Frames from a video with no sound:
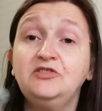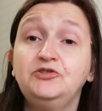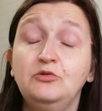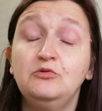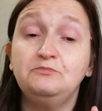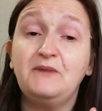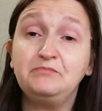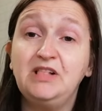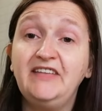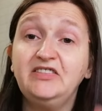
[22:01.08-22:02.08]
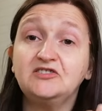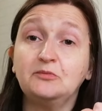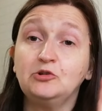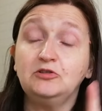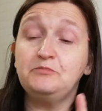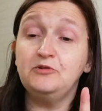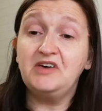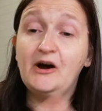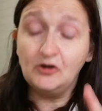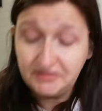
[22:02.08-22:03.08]
Now, my plan is I'm going to put
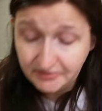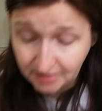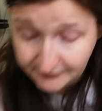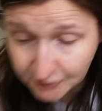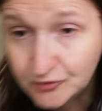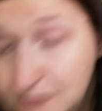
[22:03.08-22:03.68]
that one in the living